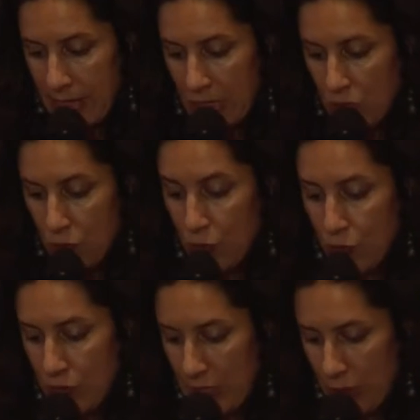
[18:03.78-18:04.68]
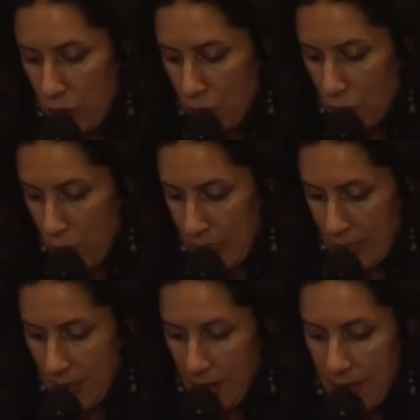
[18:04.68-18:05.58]
aged 15 to
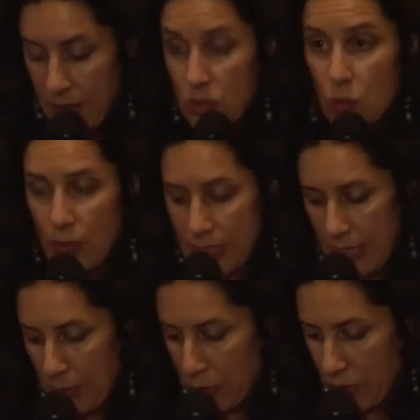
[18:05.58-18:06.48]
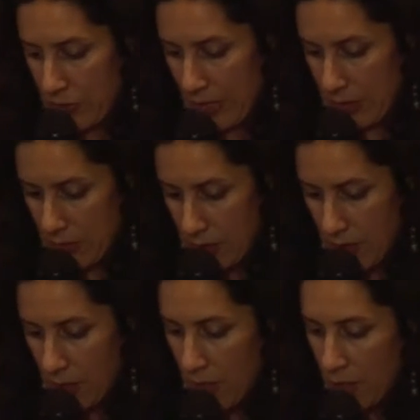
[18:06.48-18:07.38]
29 is 28%,
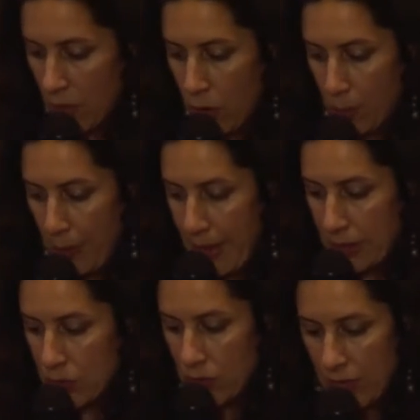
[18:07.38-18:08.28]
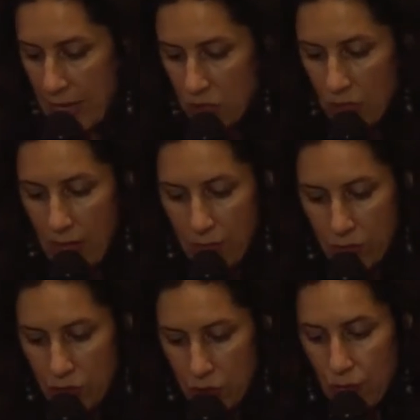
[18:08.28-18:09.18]
compared to the national
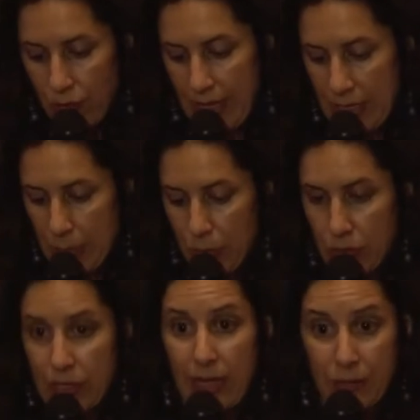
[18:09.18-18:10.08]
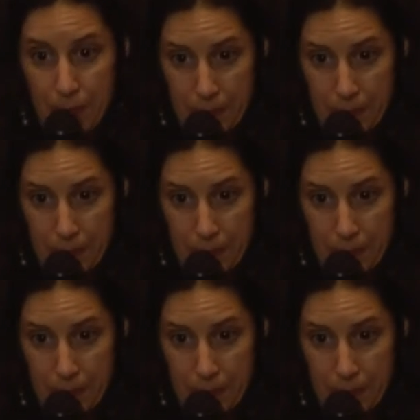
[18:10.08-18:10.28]
average of 18%.